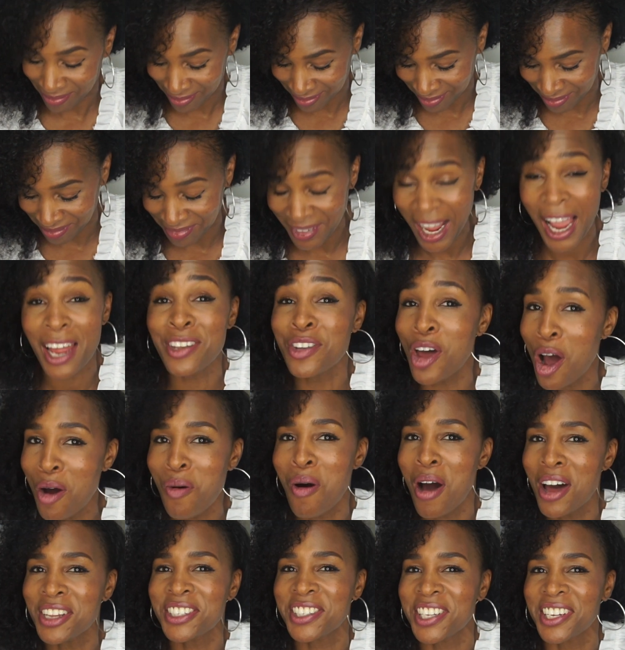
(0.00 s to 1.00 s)
I don't
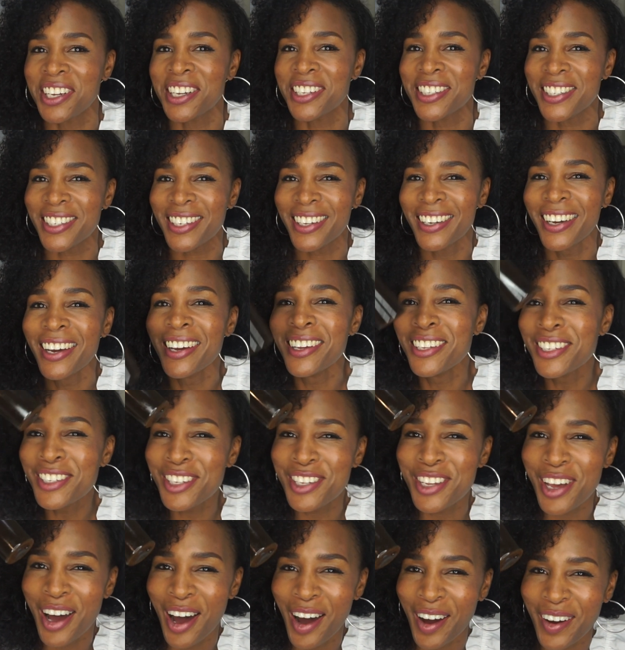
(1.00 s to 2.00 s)
want it.
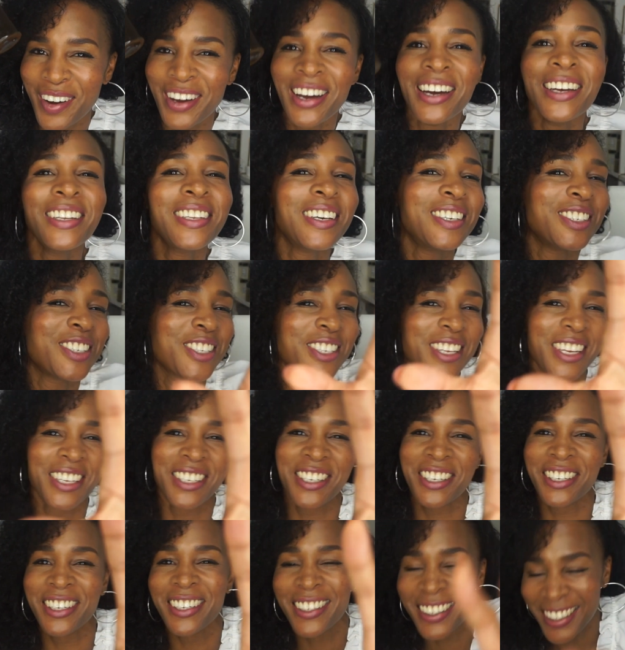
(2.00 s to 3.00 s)
So, no, just
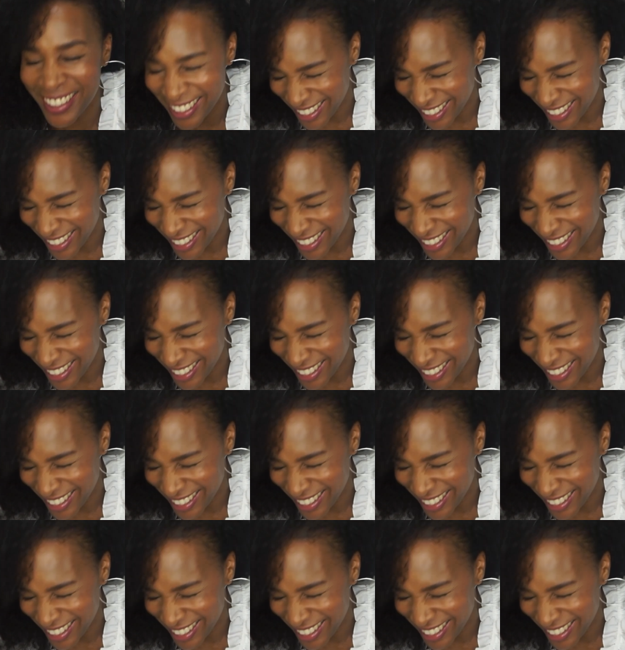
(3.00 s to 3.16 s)
kidding.